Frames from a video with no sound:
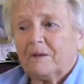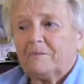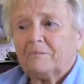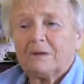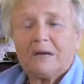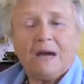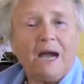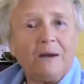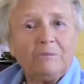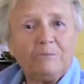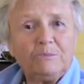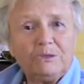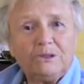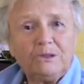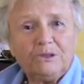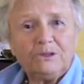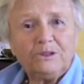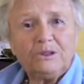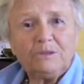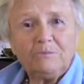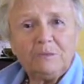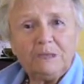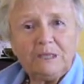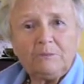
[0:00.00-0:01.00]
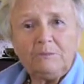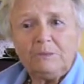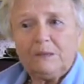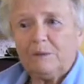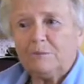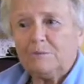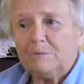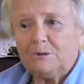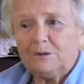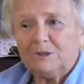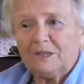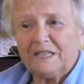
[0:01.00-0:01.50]
carpenter to make me a
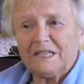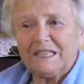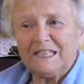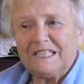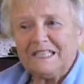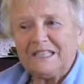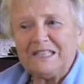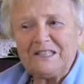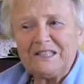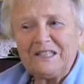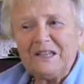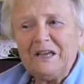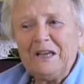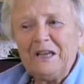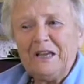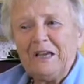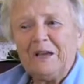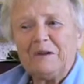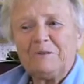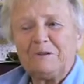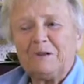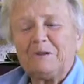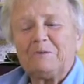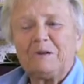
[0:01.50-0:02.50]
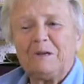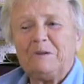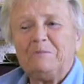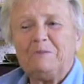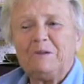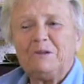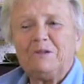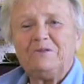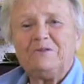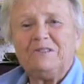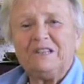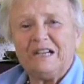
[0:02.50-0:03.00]
bookcase, and when we
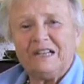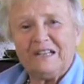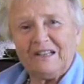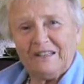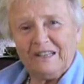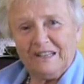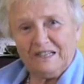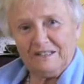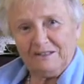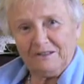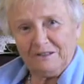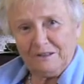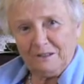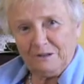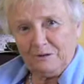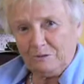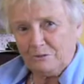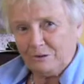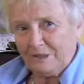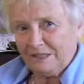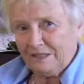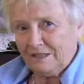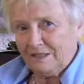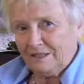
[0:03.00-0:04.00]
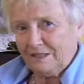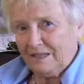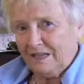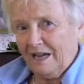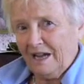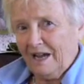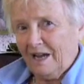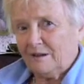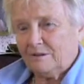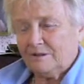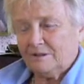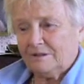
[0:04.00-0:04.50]
moved out of that little rented
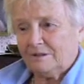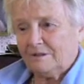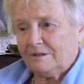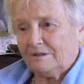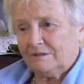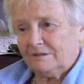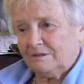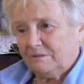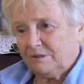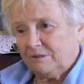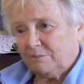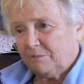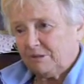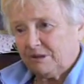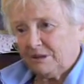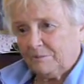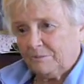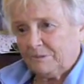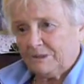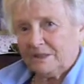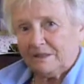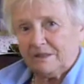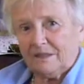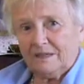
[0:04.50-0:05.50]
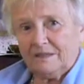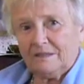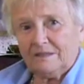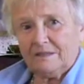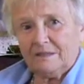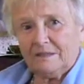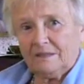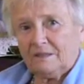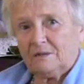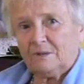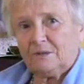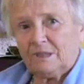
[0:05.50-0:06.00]
house, we put up a sign that
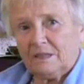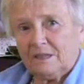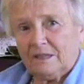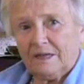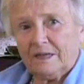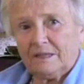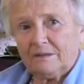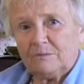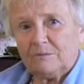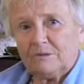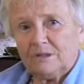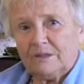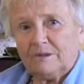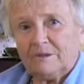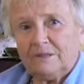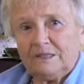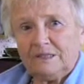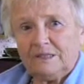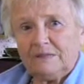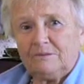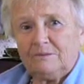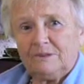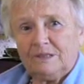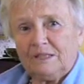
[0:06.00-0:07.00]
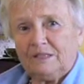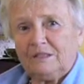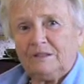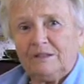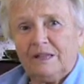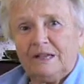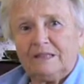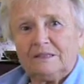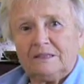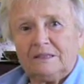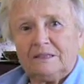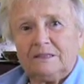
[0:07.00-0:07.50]
said the library, and we
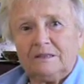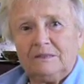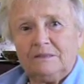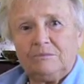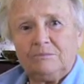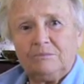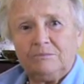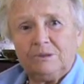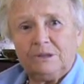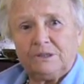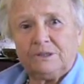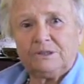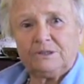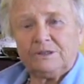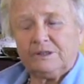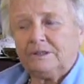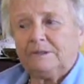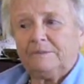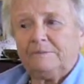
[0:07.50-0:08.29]
collected books,